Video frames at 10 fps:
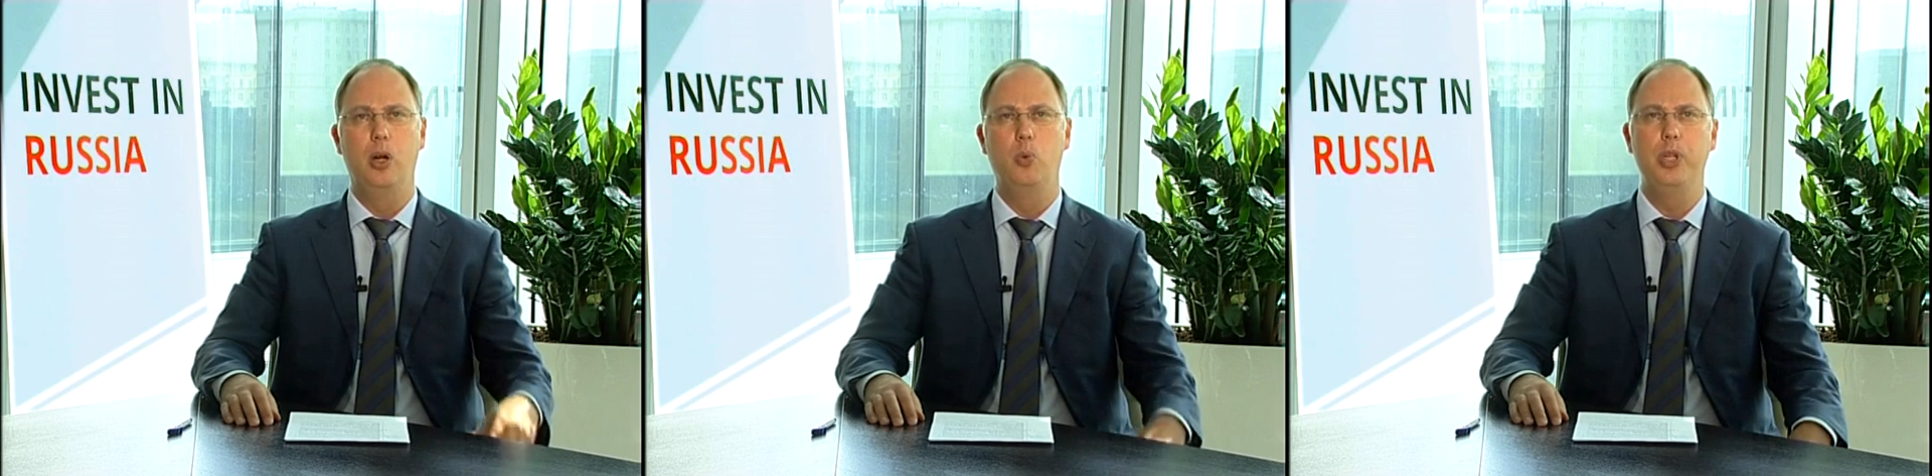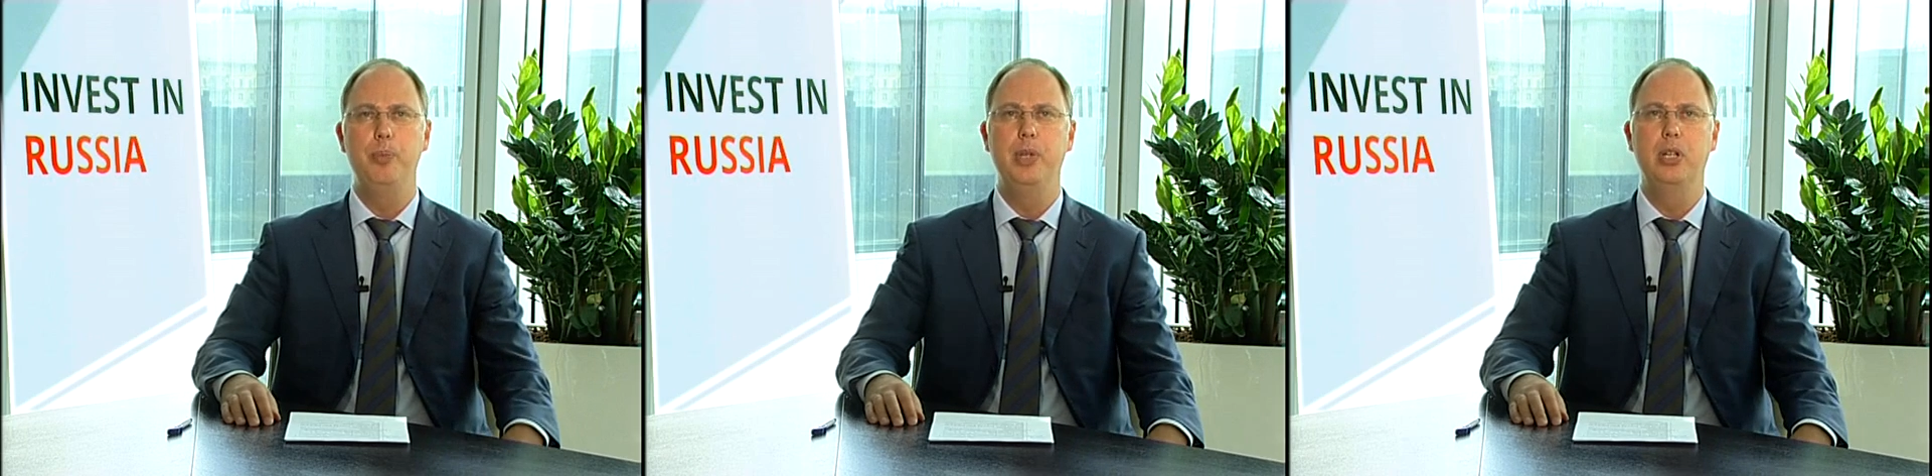
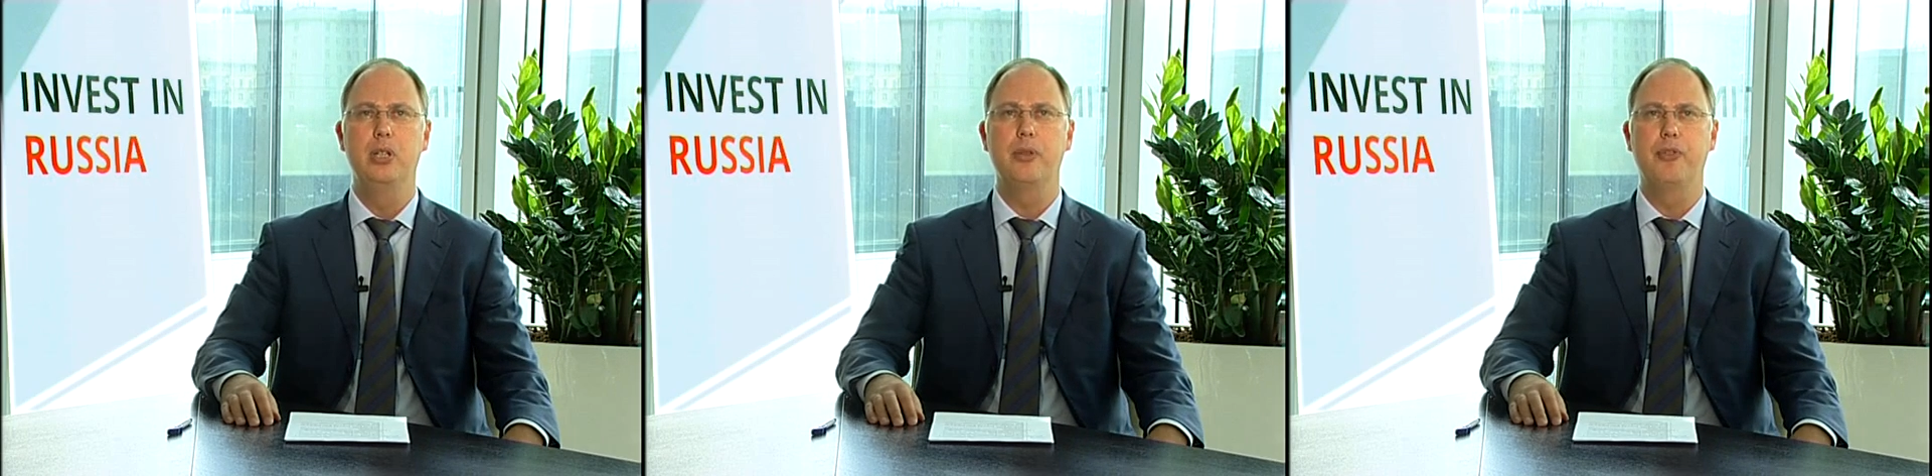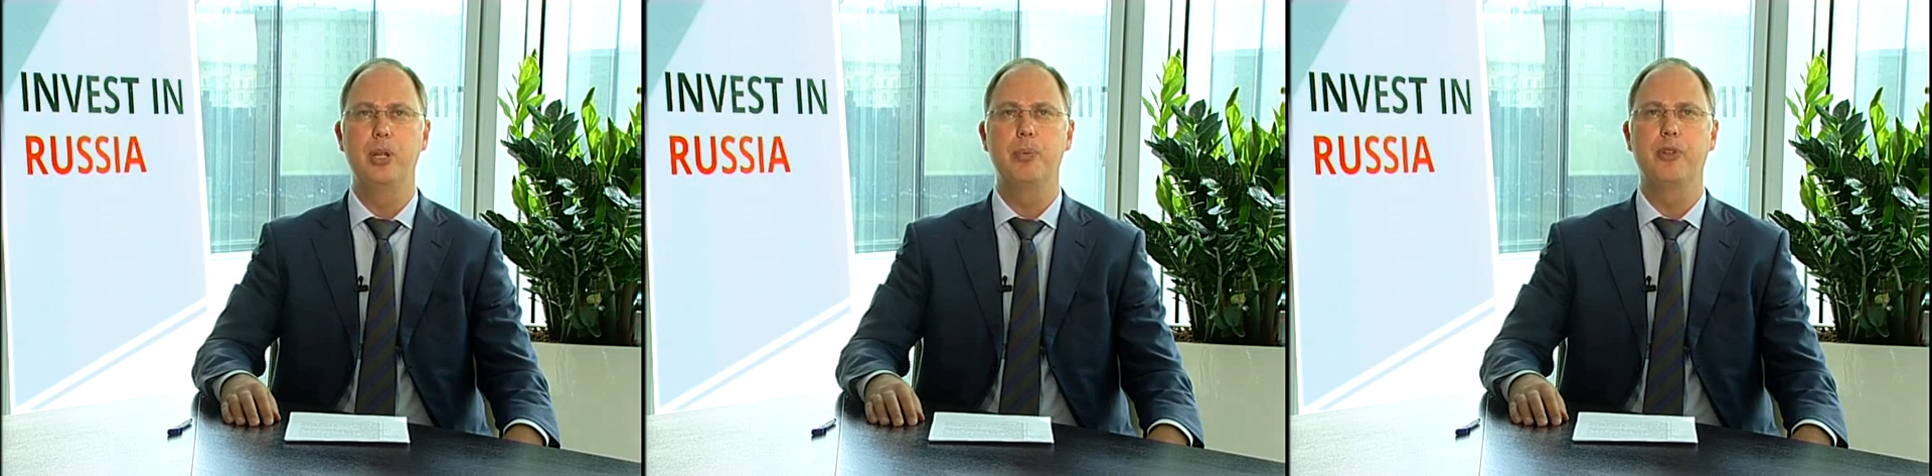We built a
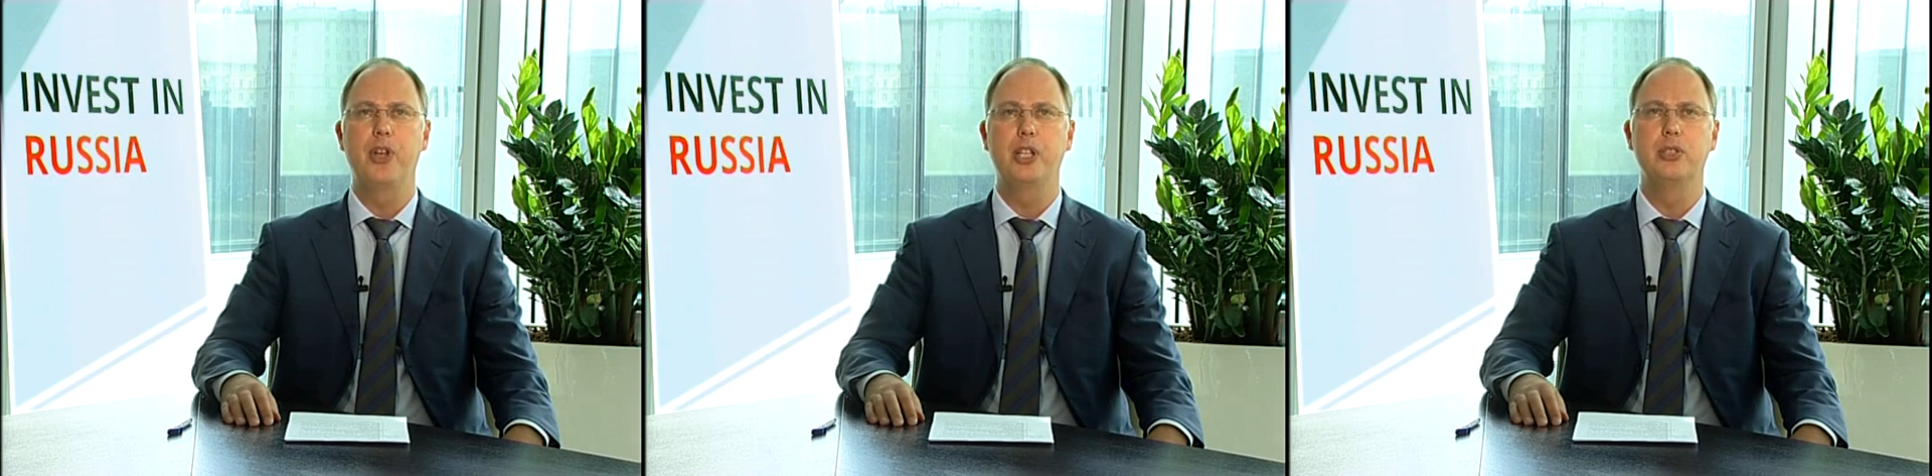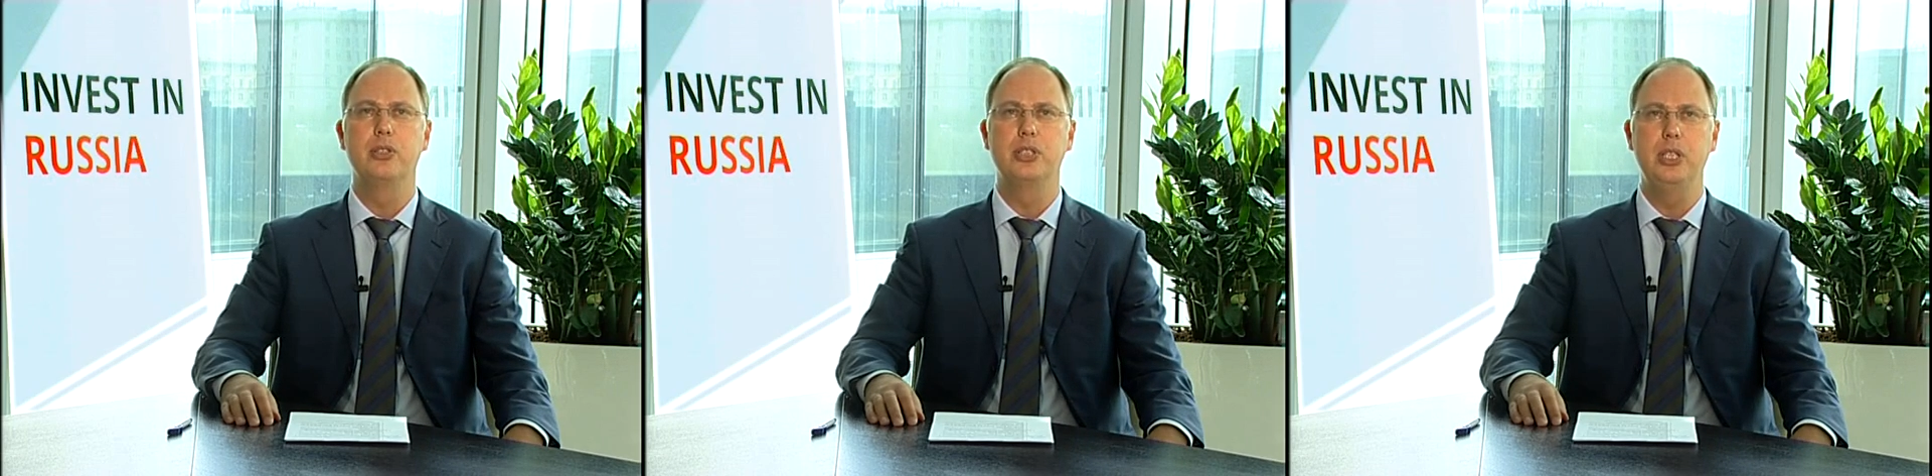very
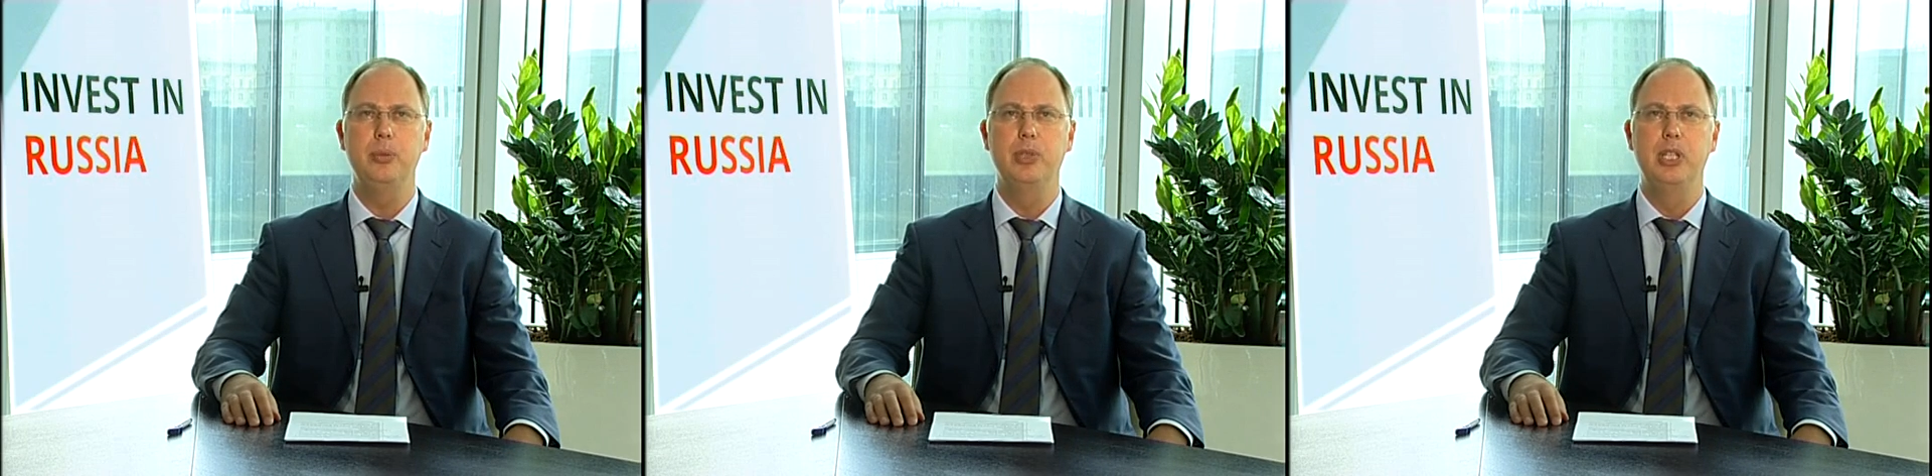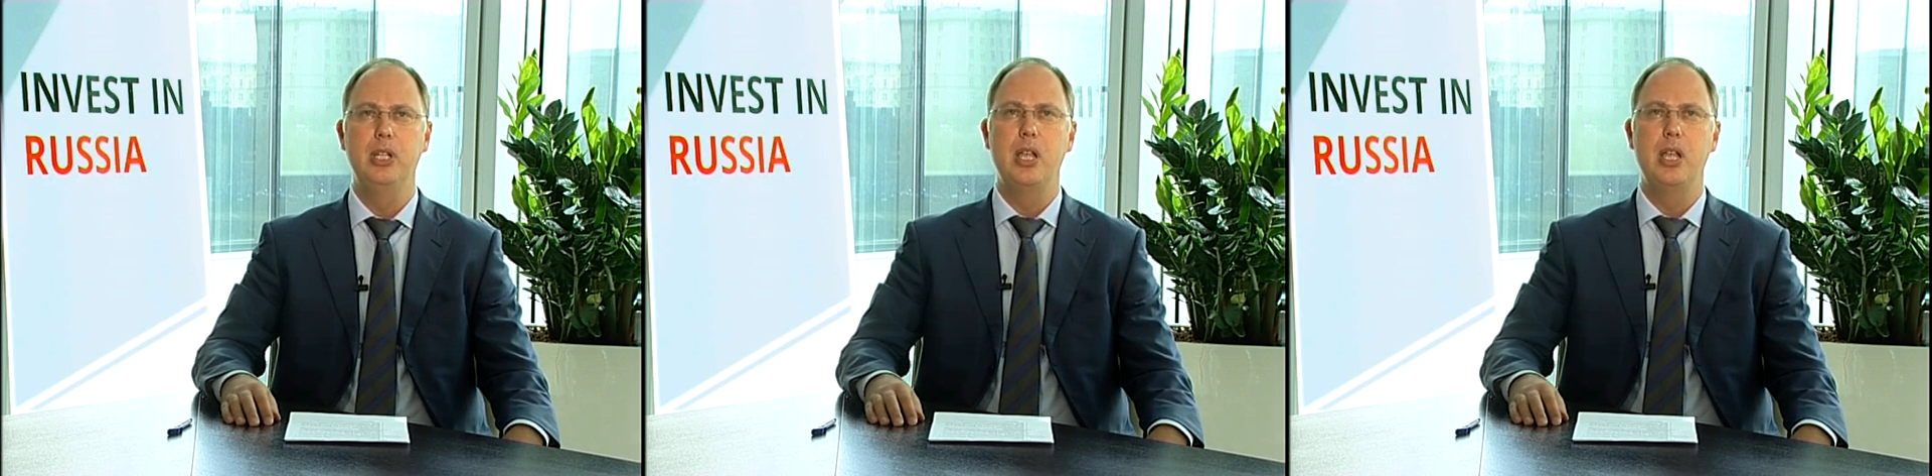professional team